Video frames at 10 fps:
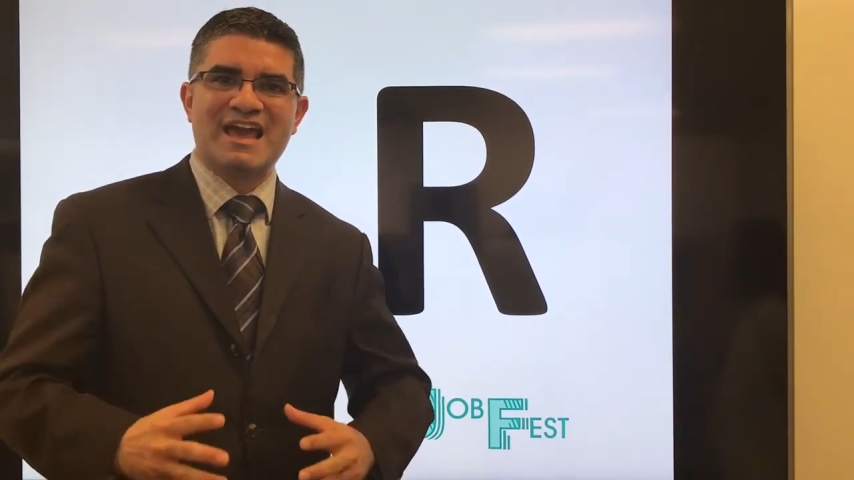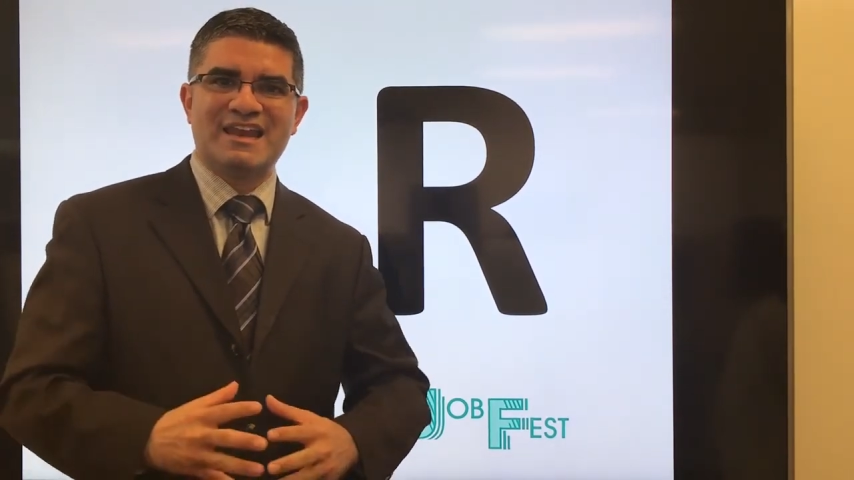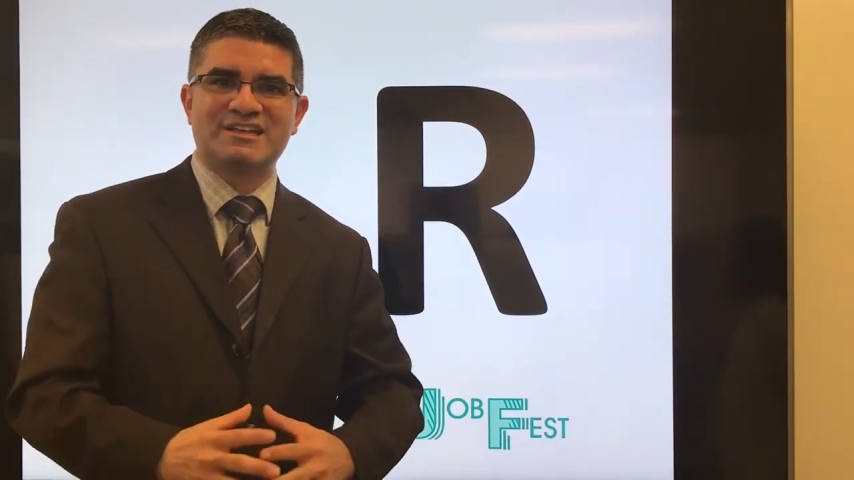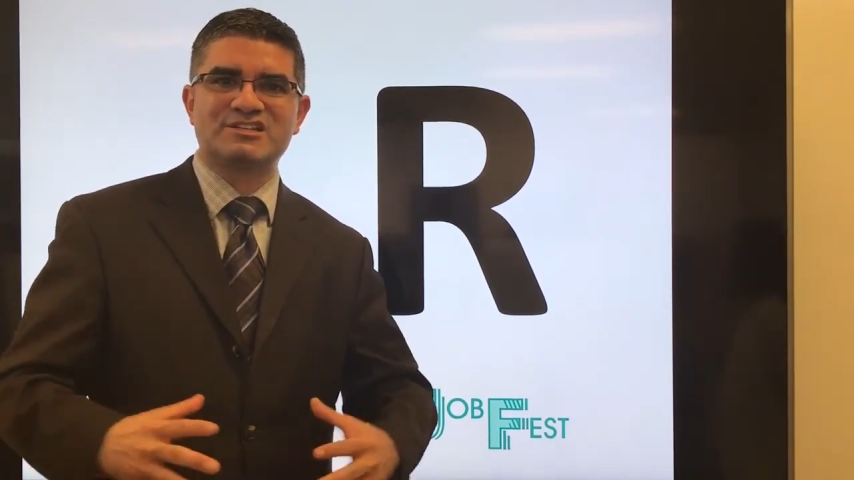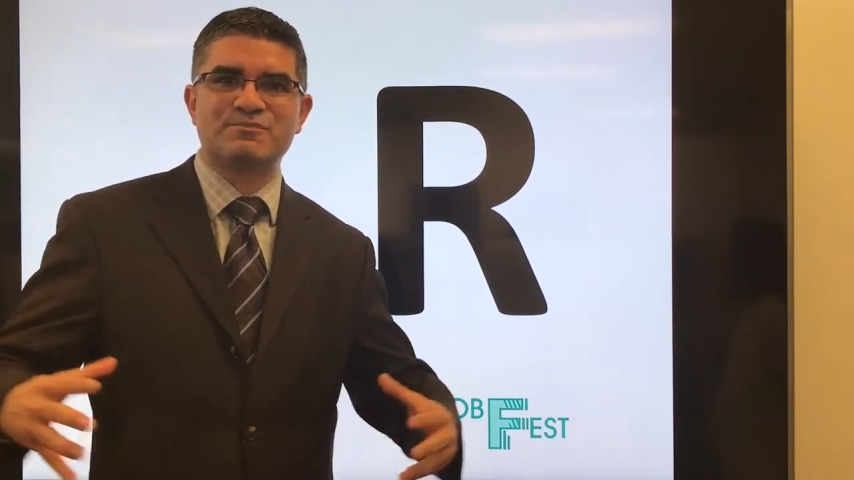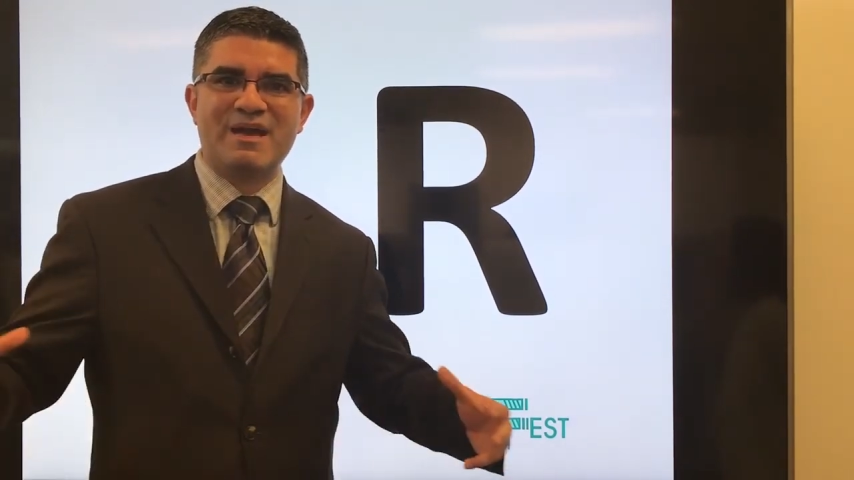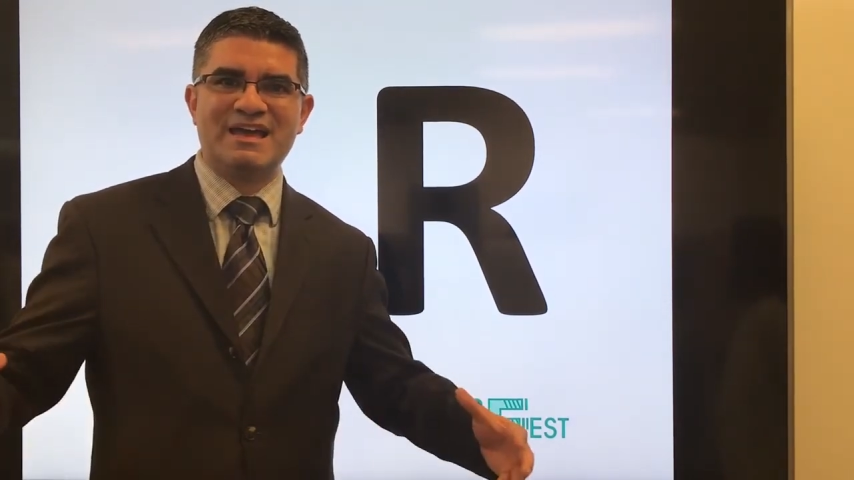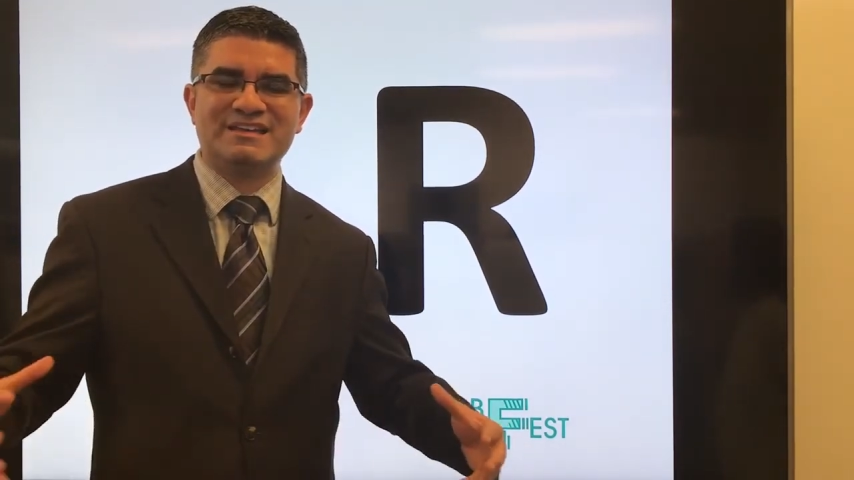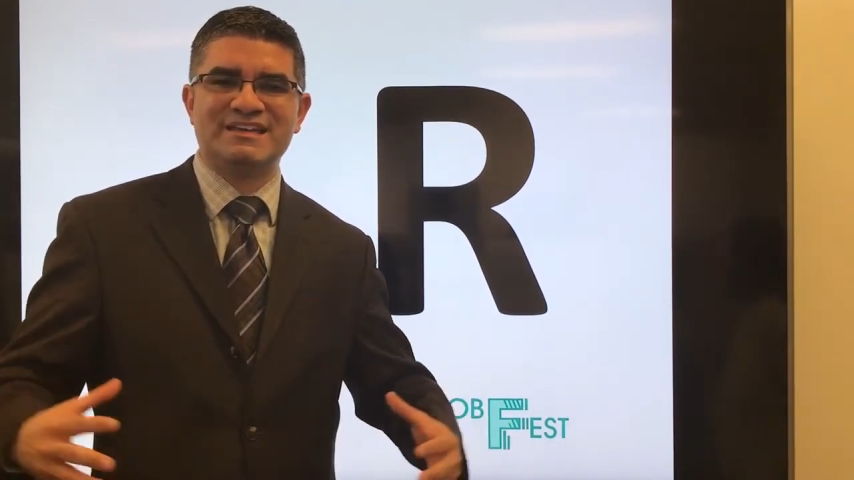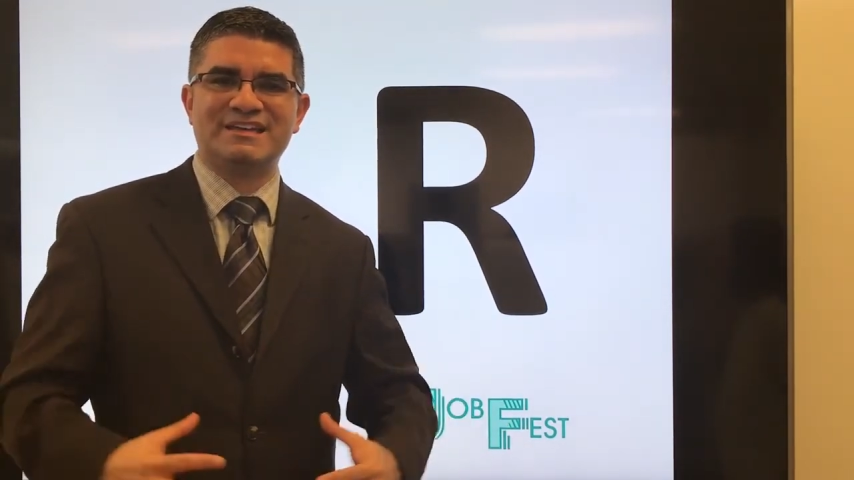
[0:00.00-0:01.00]
and
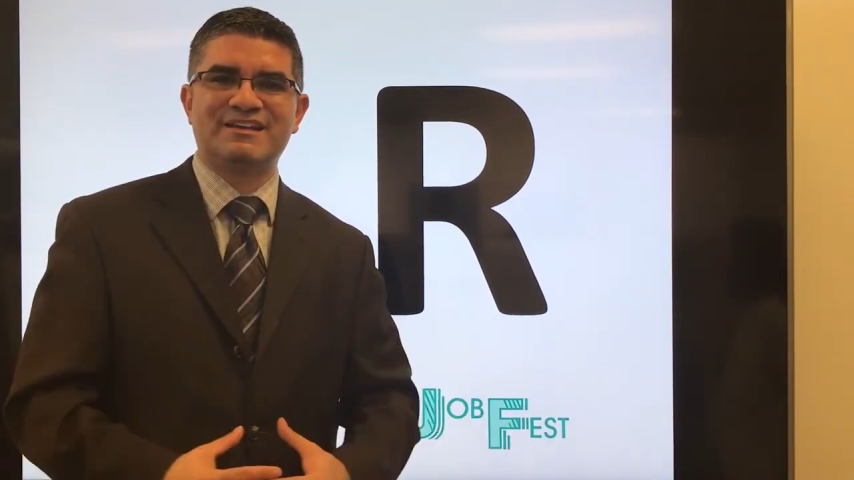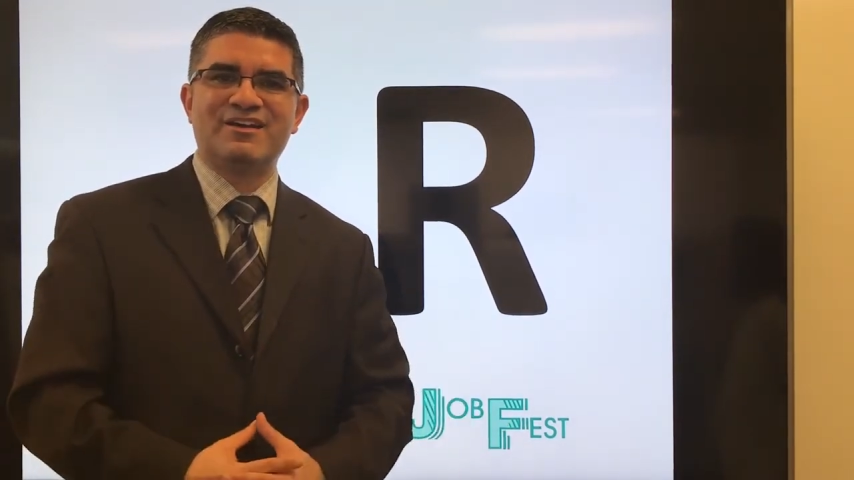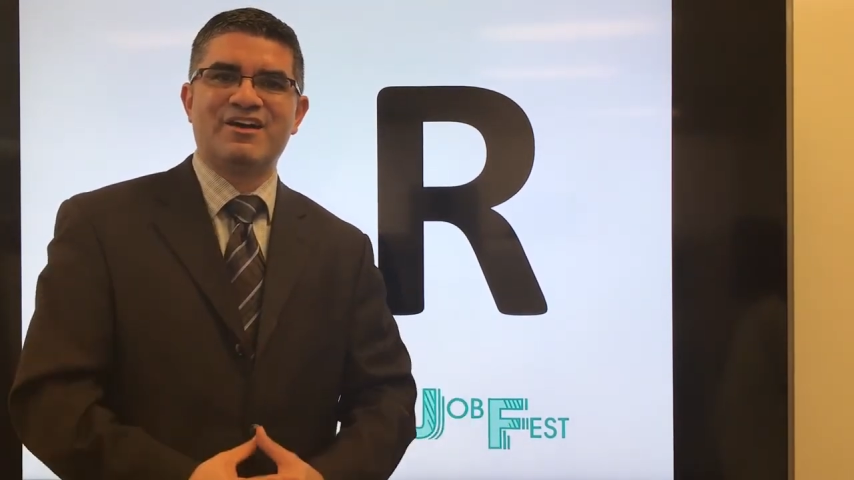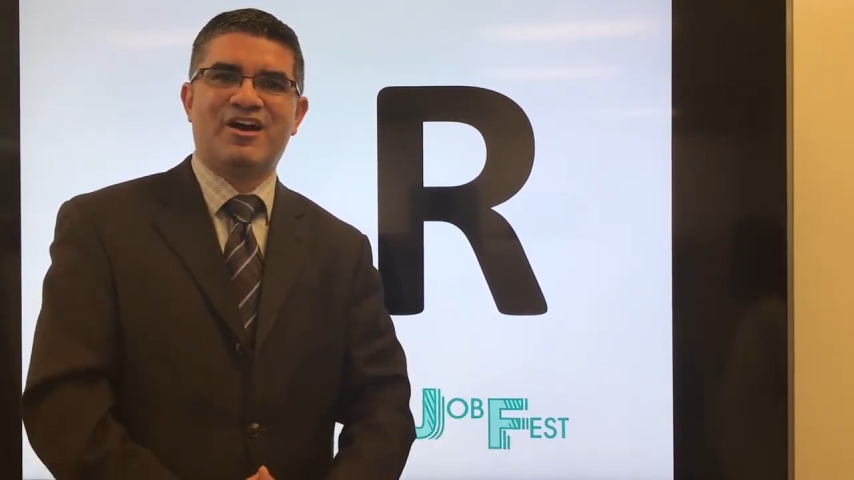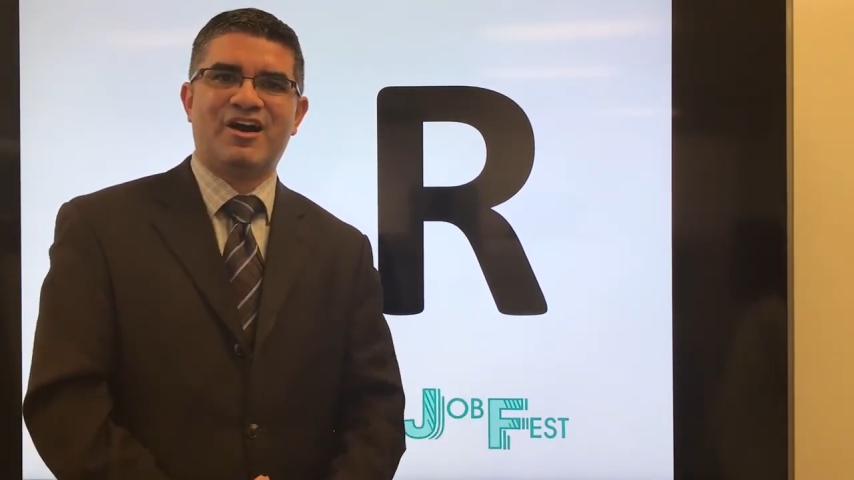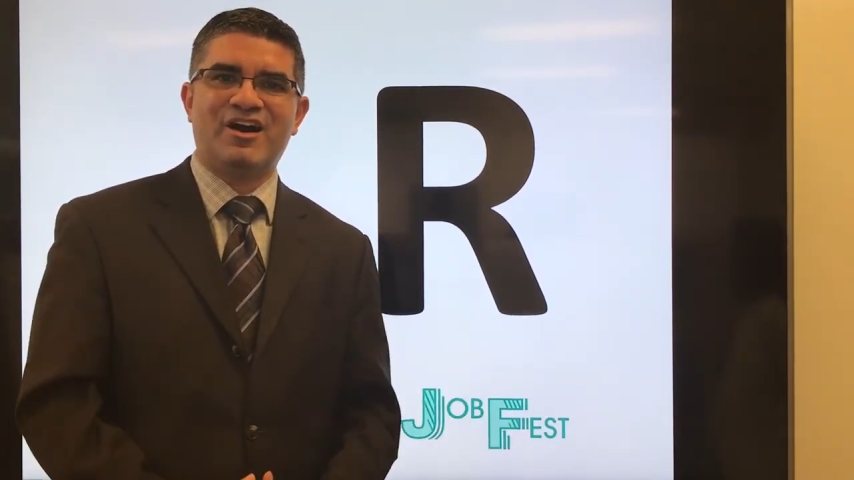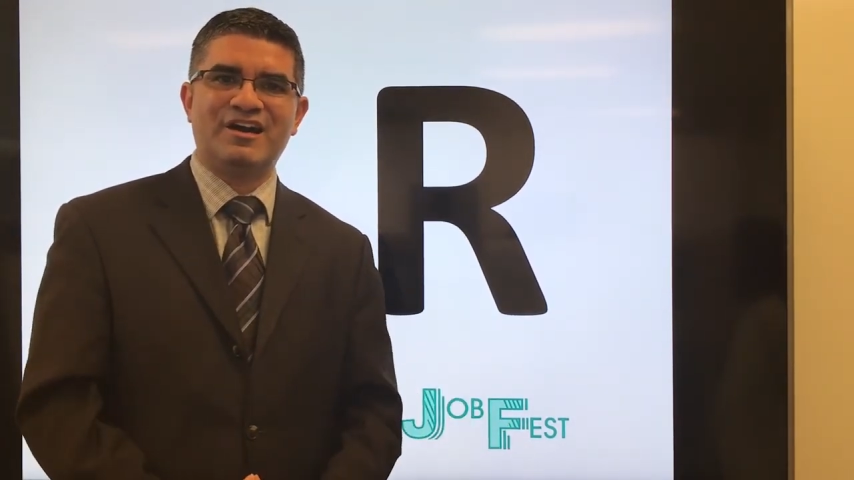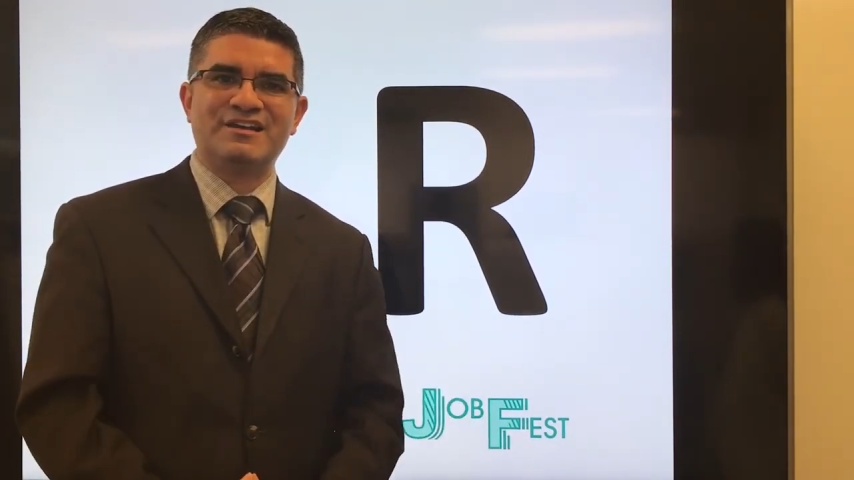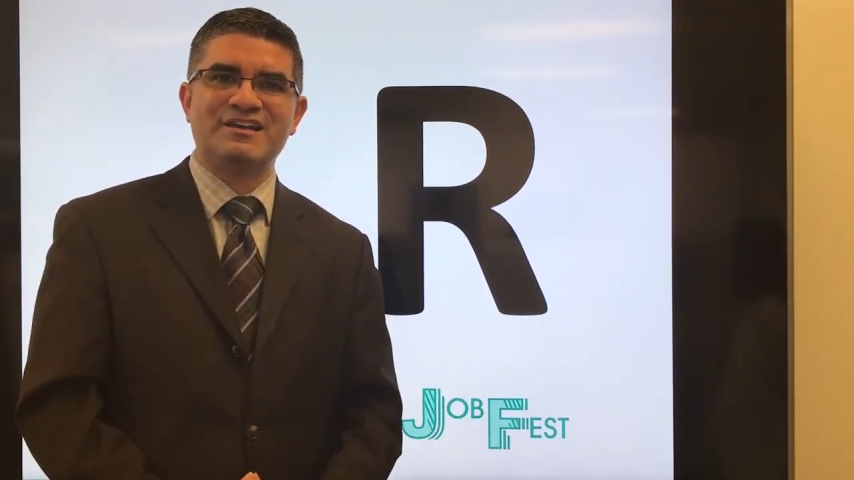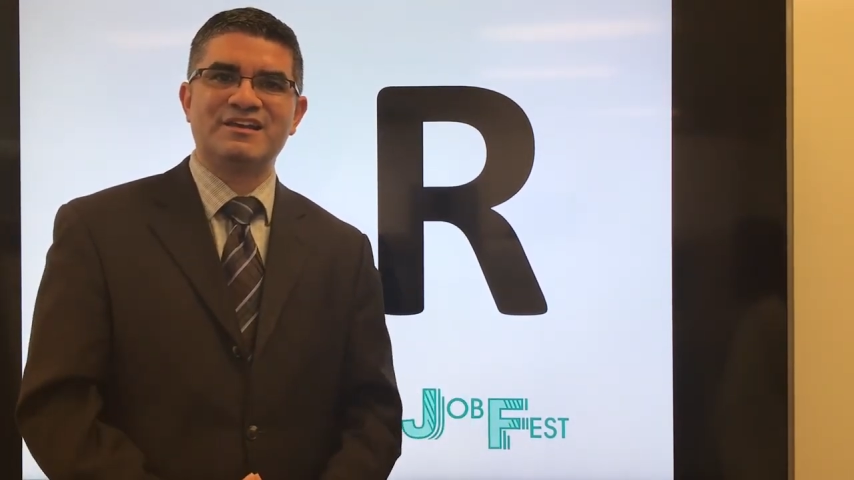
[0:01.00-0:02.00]
expanding on